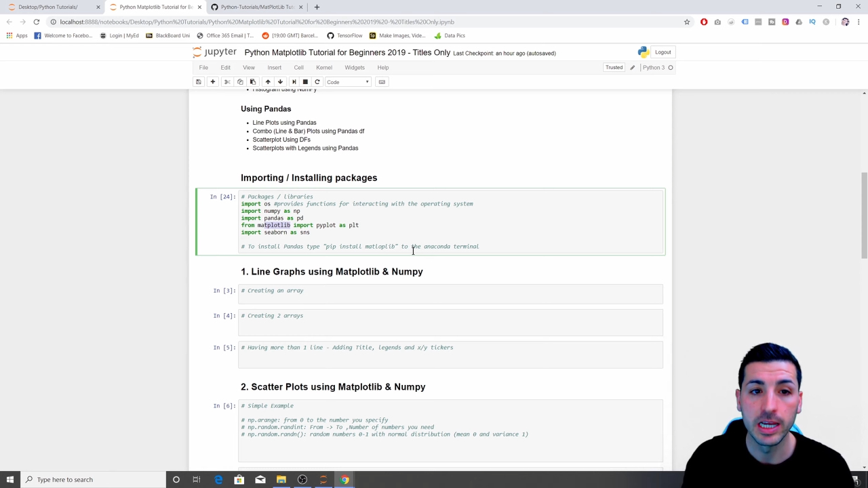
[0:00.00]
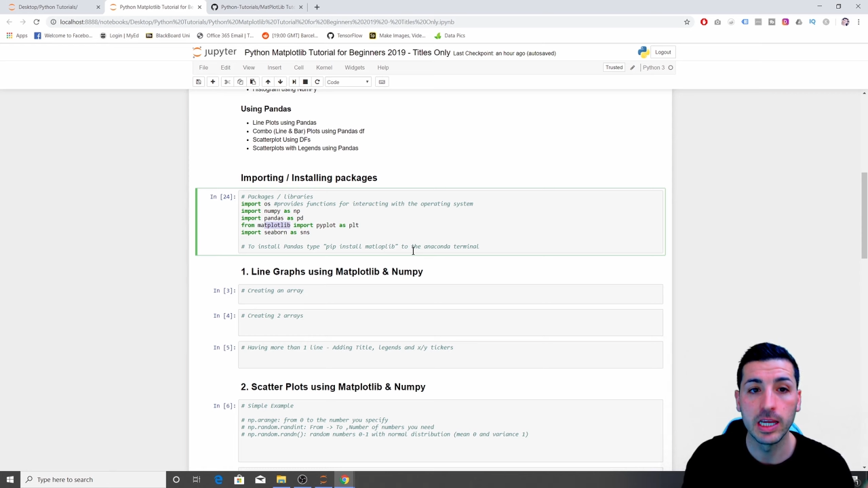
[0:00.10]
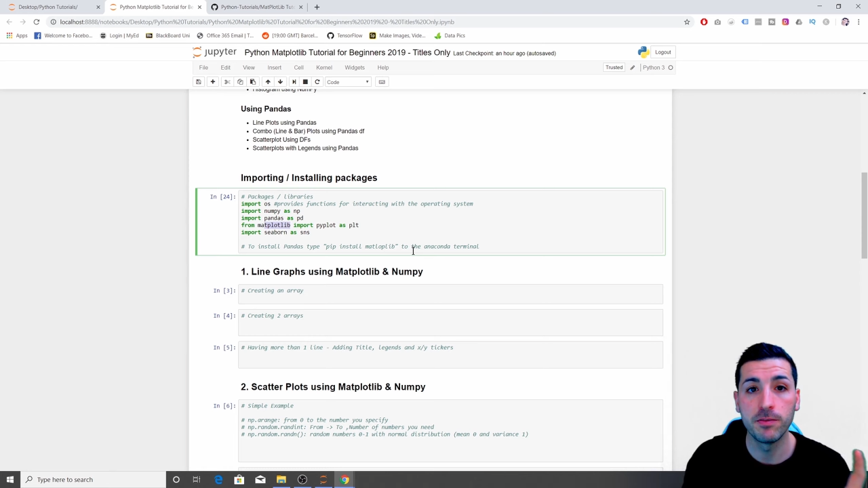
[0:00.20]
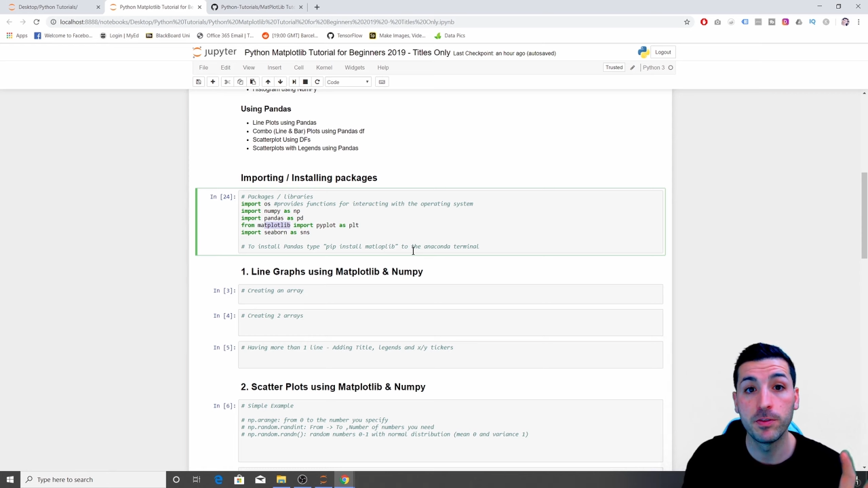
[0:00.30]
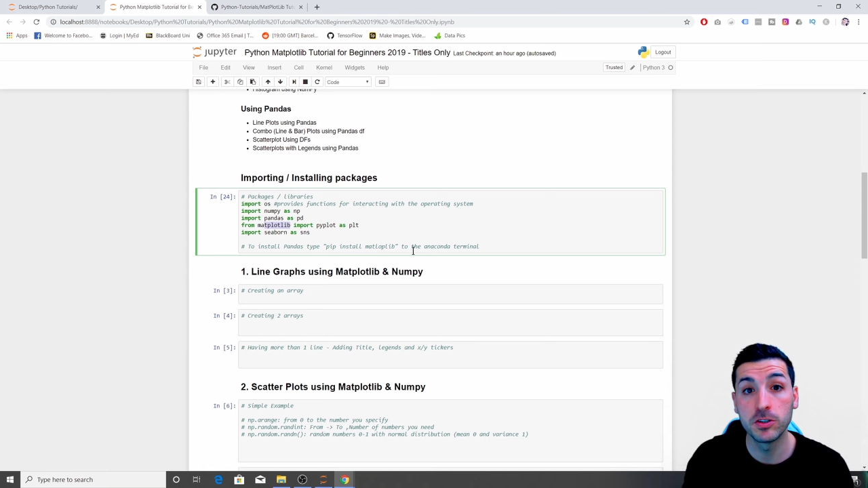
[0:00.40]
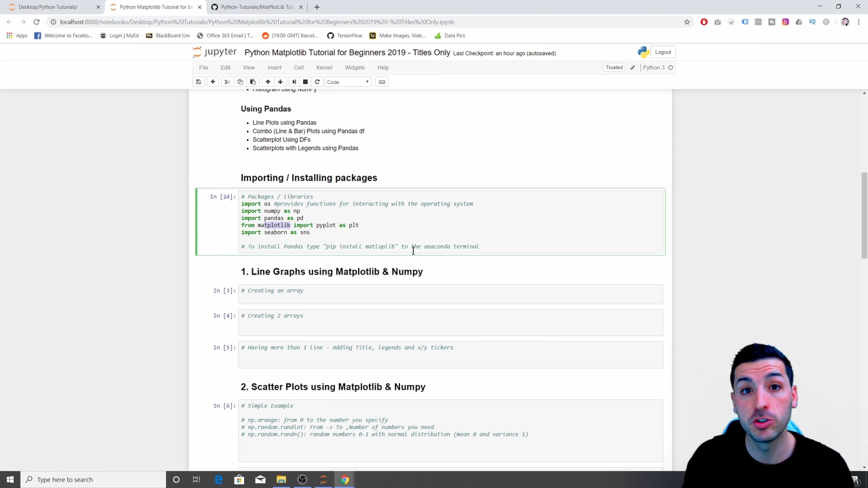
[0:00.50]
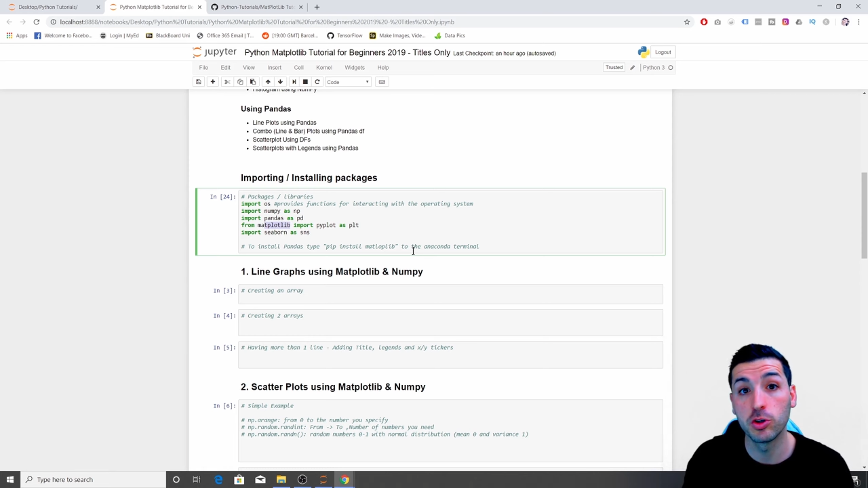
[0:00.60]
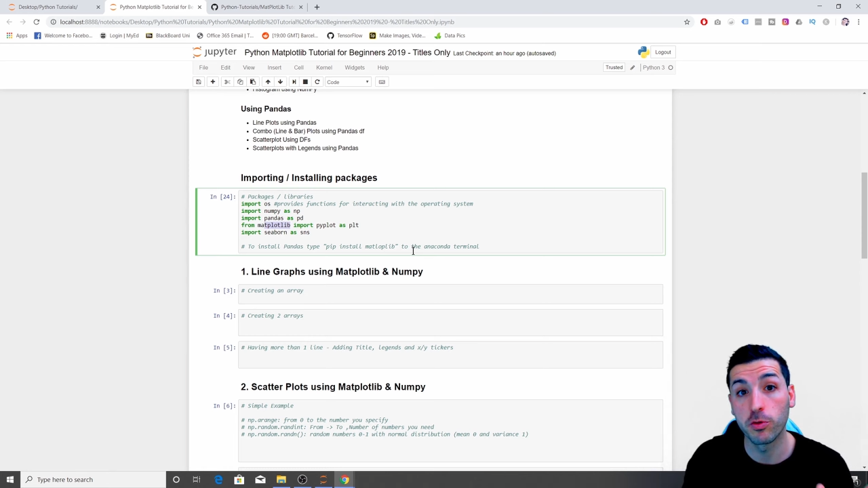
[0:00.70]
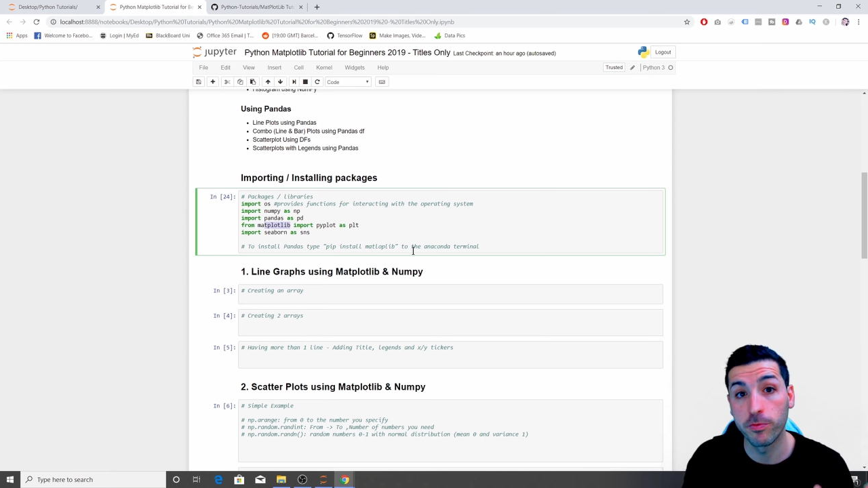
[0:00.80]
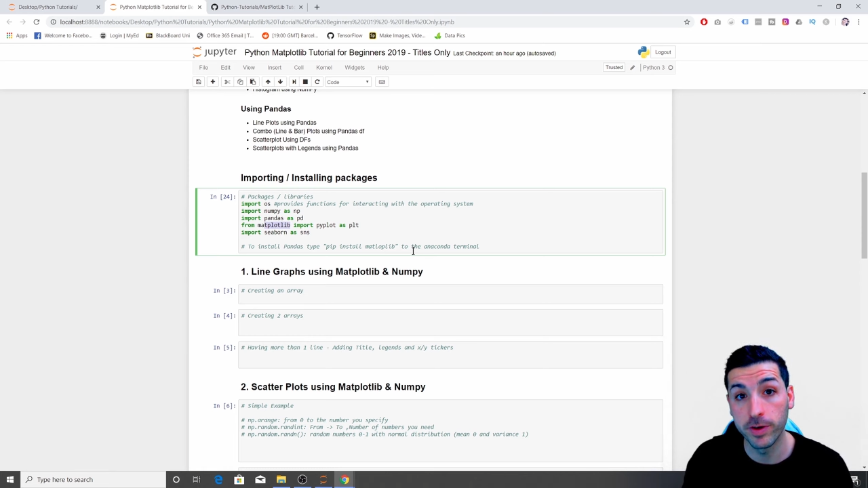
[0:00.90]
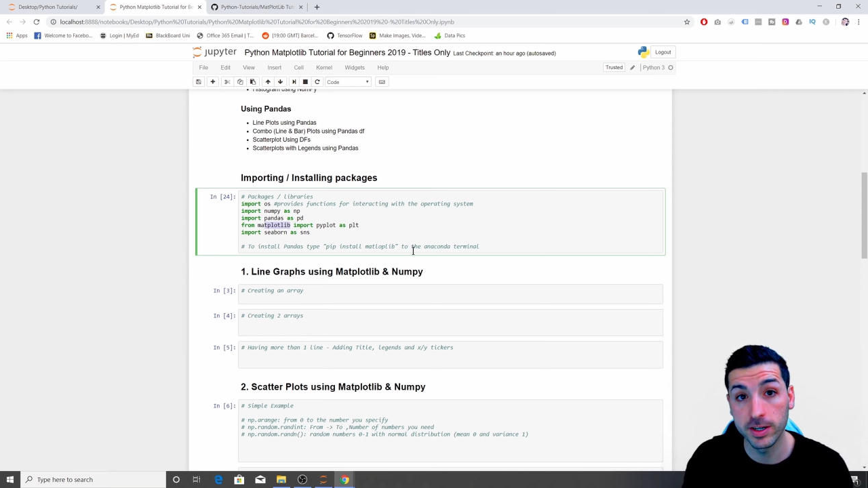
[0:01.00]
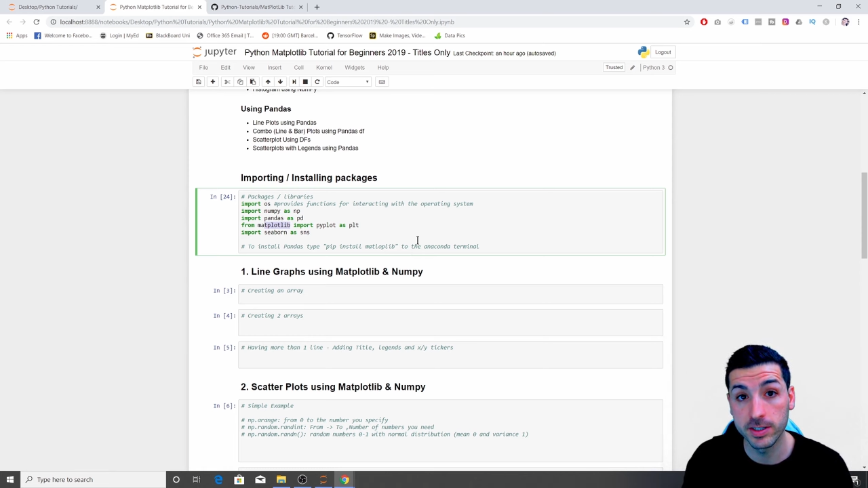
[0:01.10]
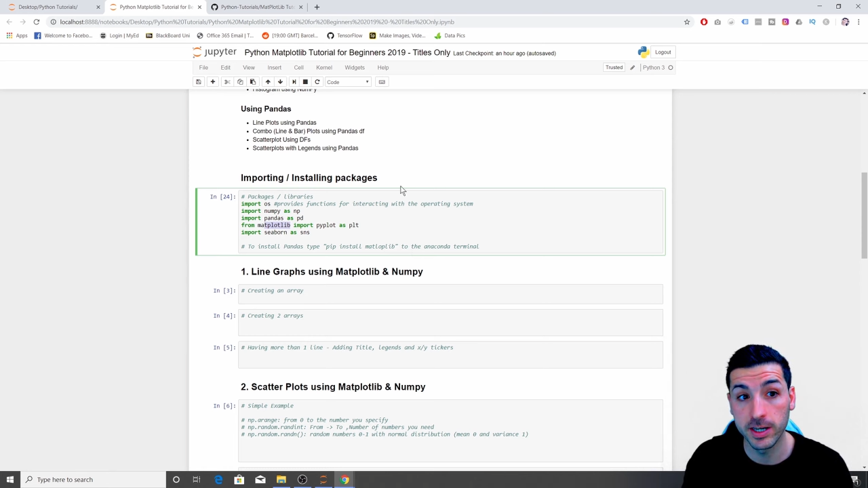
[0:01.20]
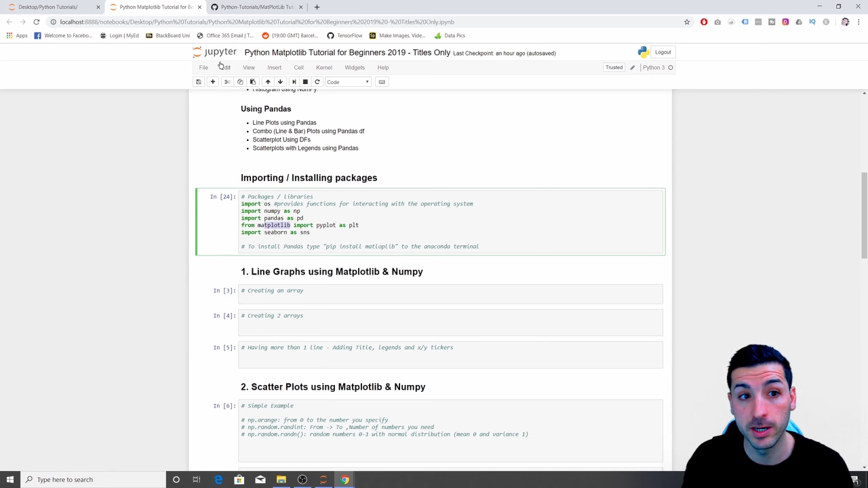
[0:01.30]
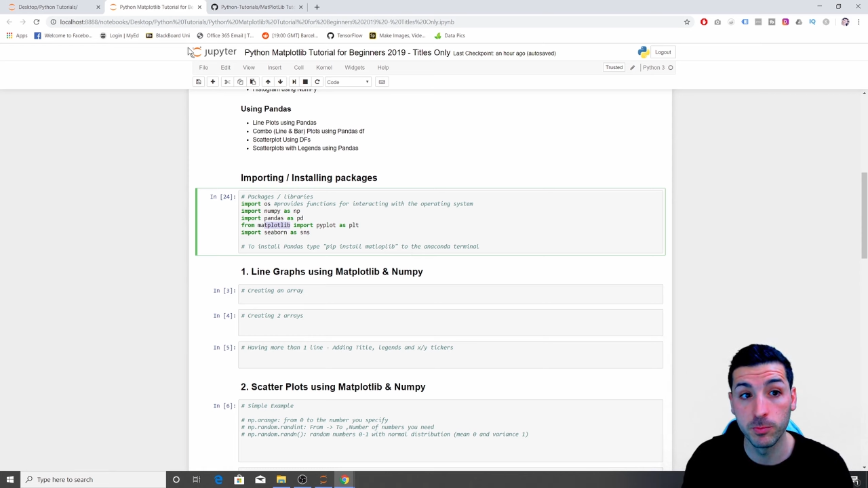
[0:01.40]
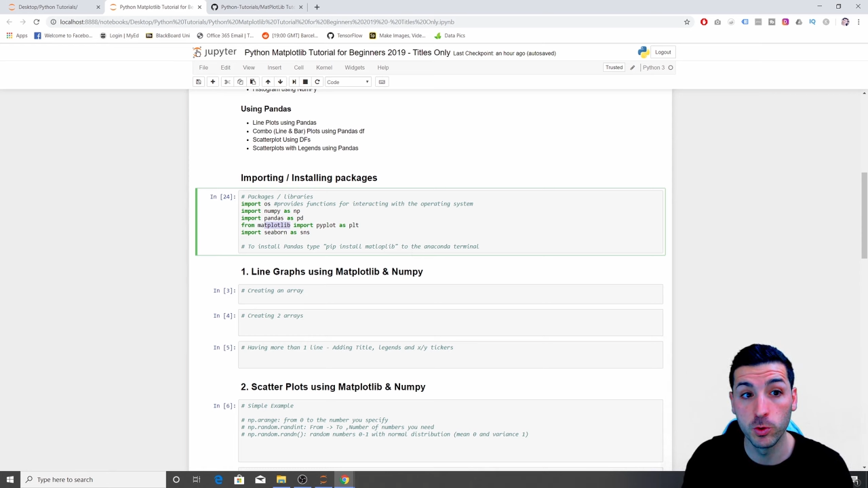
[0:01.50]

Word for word: If this is your first time